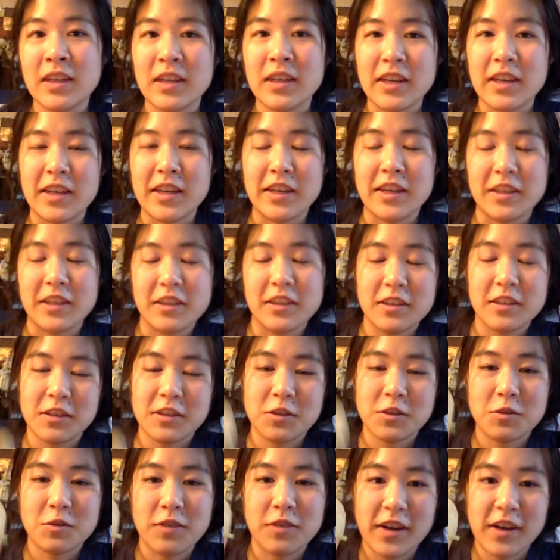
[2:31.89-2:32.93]
And
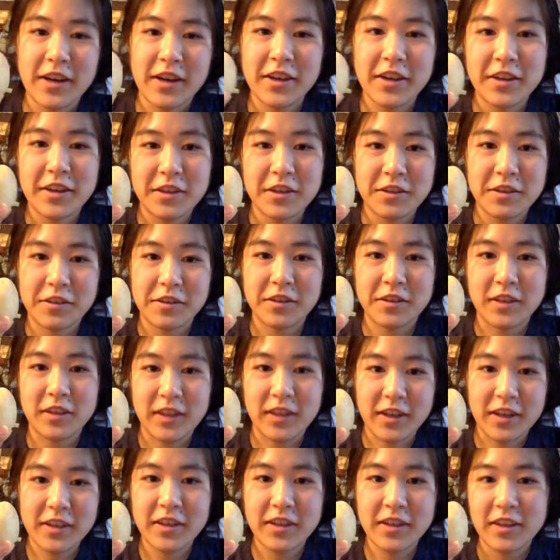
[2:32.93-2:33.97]
try your
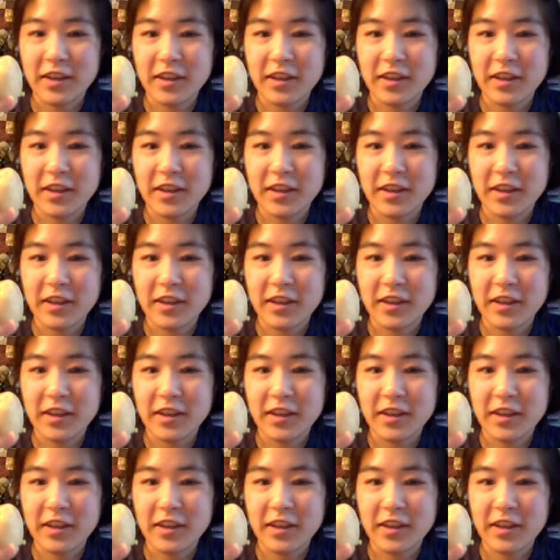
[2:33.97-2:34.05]
luck